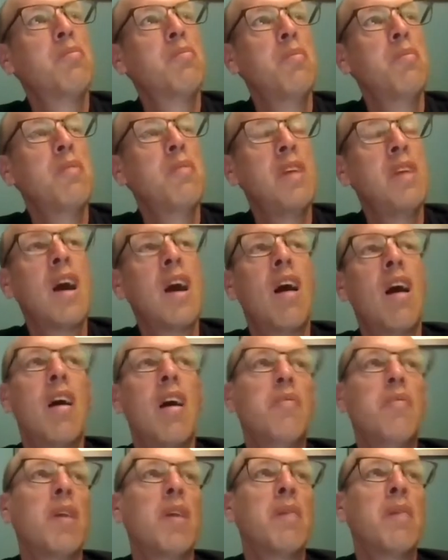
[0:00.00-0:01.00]

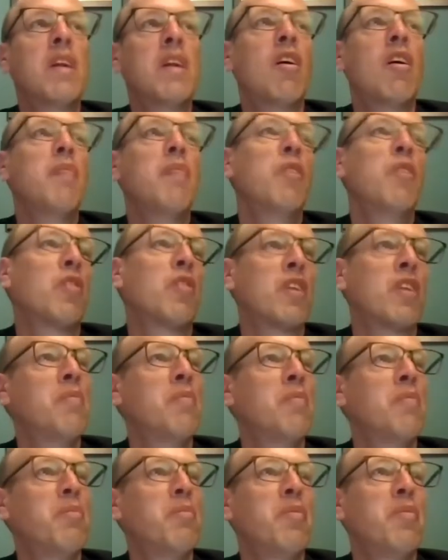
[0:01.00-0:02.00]
yeah, I mean, I'm not going to